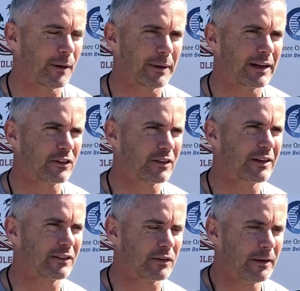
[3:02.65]
I mean,
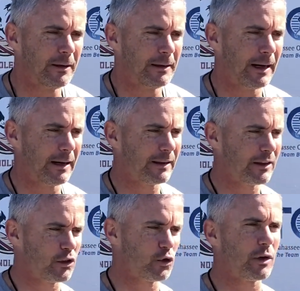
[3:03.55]
it's. I
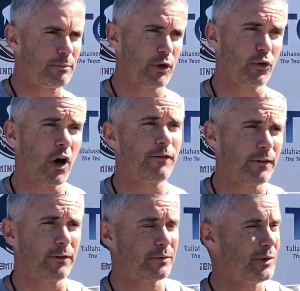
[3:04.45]
think you can build off
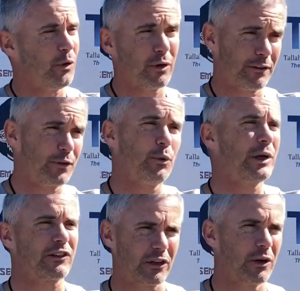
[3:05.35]
of, you know, only a few
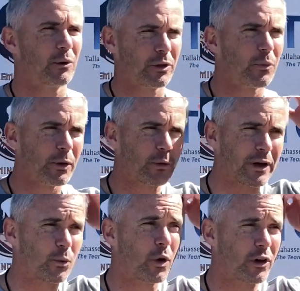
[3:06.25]
weeks ago. You know, we were
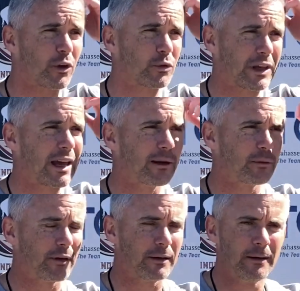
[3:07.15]
in one of those
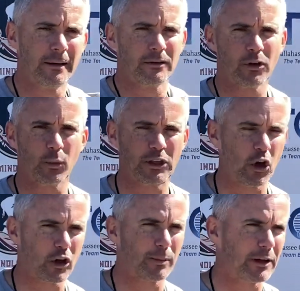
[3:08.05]
games, and you know, we
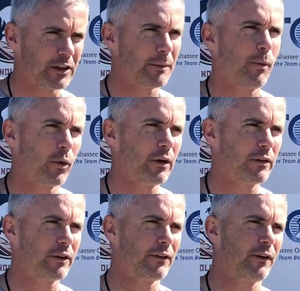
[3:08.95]
talked about the
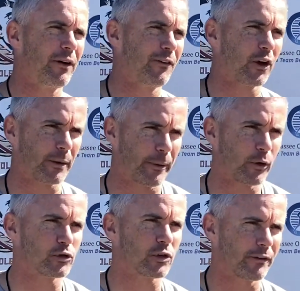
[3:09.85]
importance of our
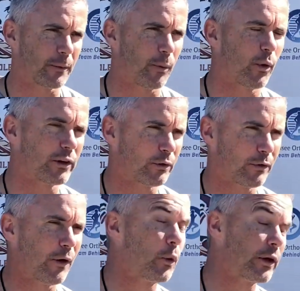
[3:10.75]
composure, of our poise, of our
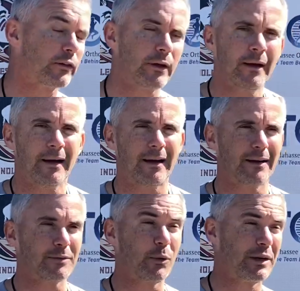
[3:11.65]
focus.
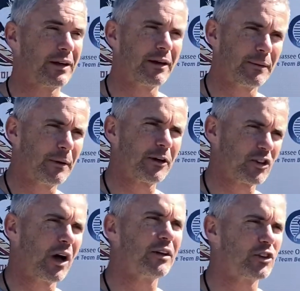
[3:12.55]
You know, we did a
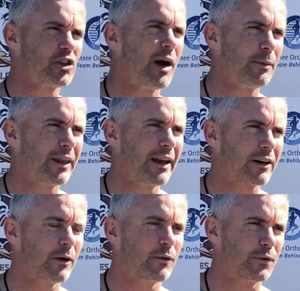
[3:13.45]
solid job of that a
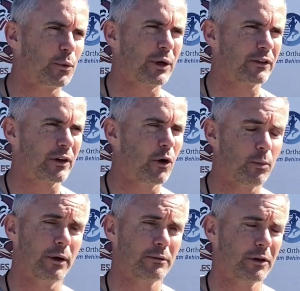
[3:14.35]
few weeks ago,
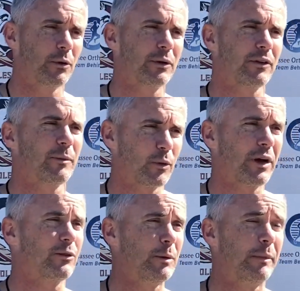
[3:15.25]
but you know, it's something we're
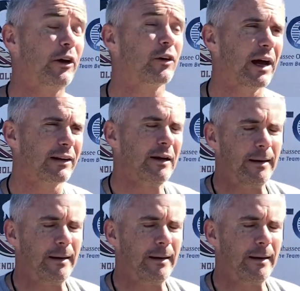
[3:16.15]
going to have to be better at.